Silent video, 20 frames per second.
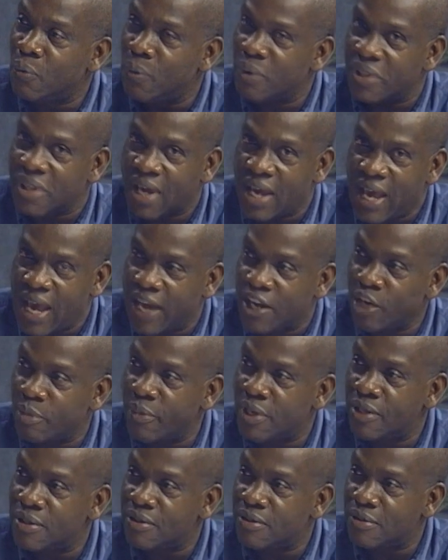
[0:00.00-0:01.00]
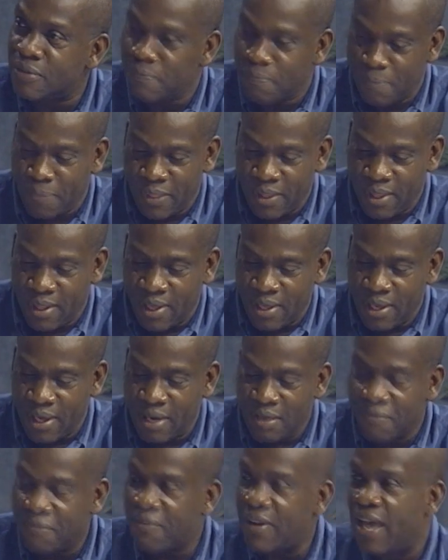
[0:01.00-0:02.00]
With her arguments.
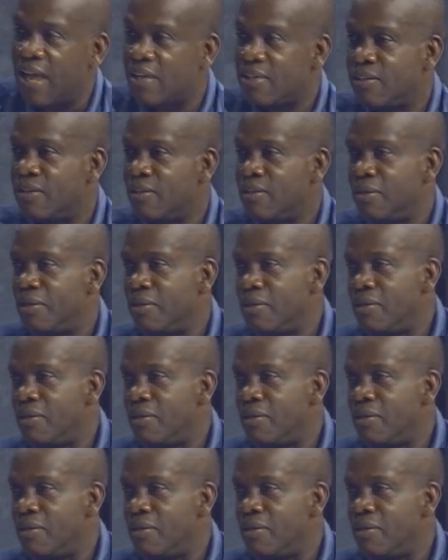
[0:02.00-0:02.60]
In fact,